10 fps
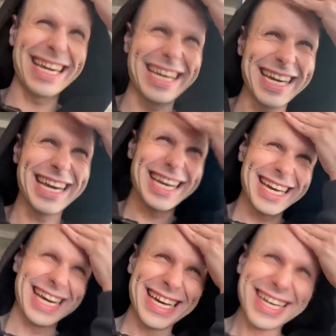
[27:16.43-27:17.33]
Yeah,
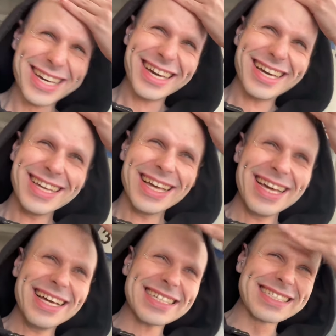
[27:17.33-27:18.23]
right.
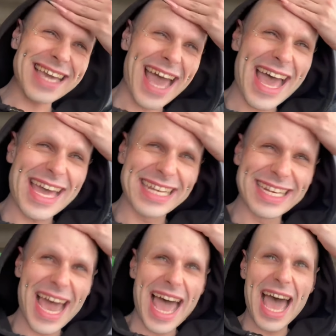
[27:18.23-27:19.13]

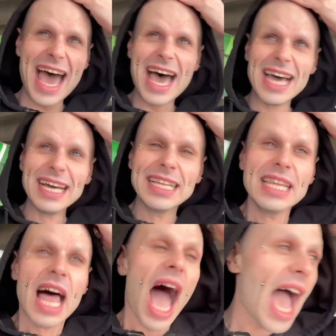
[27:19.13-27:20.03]
Canada.
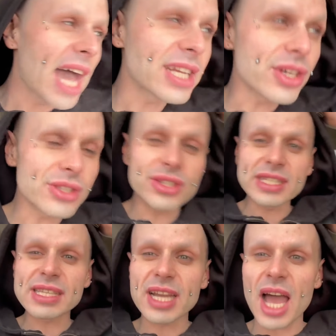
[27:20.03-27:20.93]
I had to go through
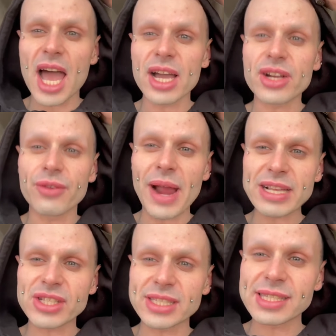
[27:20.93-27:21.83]
this
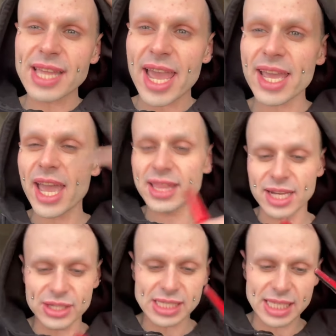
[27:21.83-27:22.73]
corrections thing, and
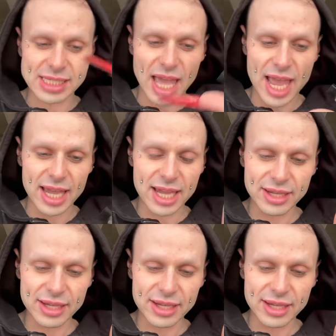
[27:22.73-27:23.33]
there's this like